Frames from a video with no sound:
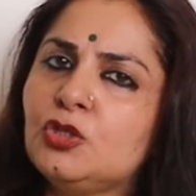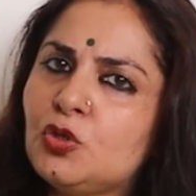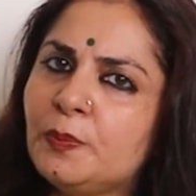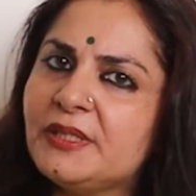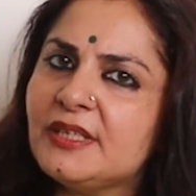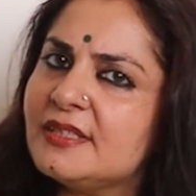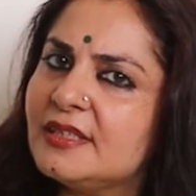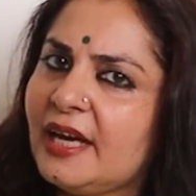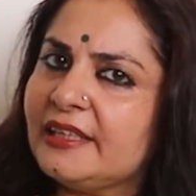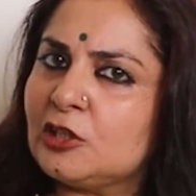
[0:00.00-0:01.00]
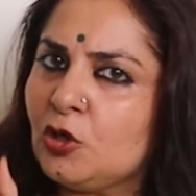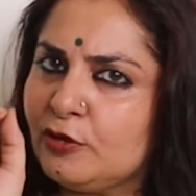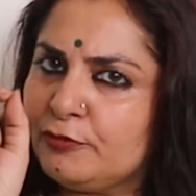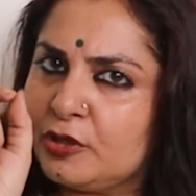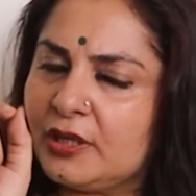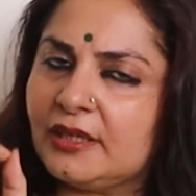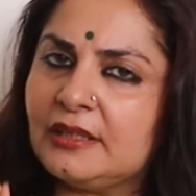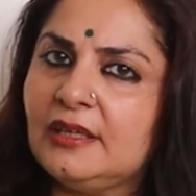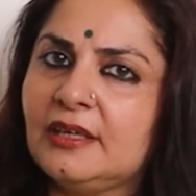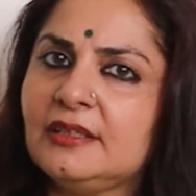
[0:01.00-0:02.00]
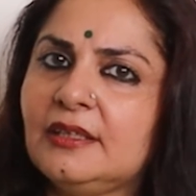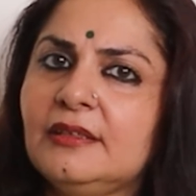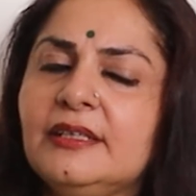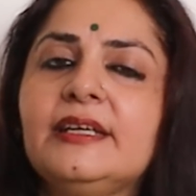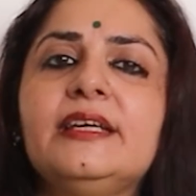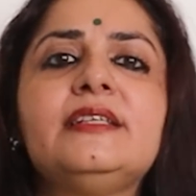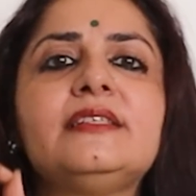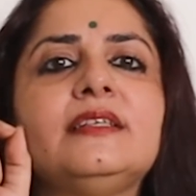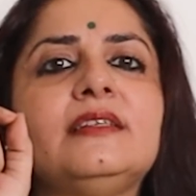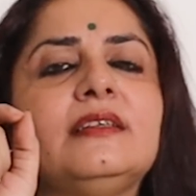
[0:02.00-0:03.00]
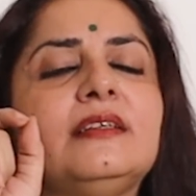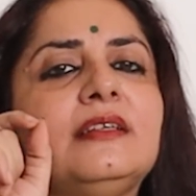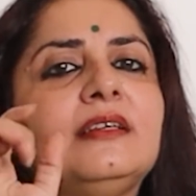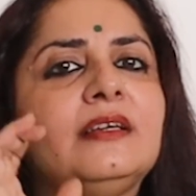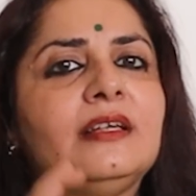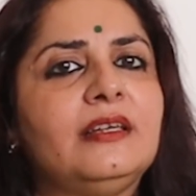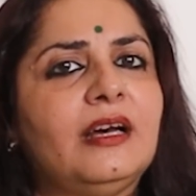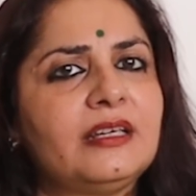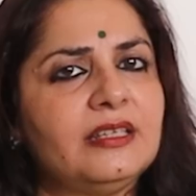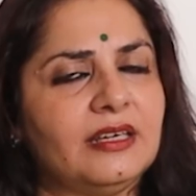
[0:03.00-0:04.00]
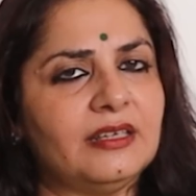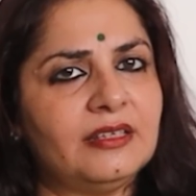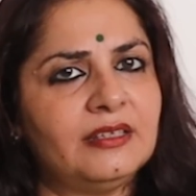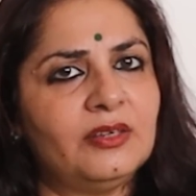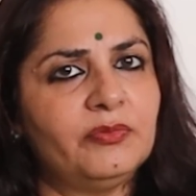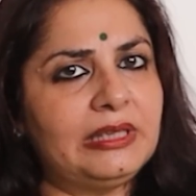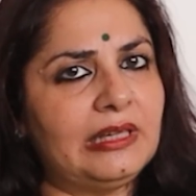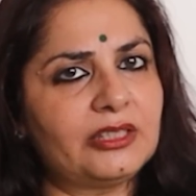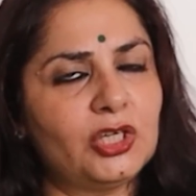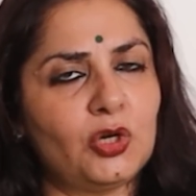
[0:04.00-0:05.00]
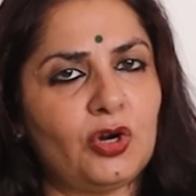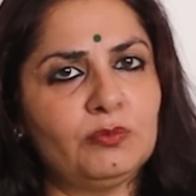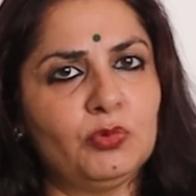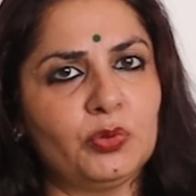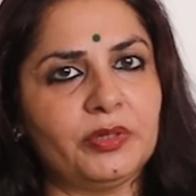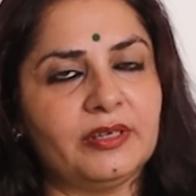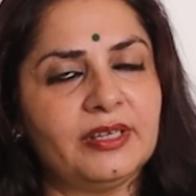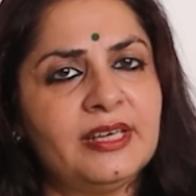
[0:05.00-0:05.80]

Jupiter is the ninth lord for Karka Lagna. It is in Lagna with Lagna Lord Moon.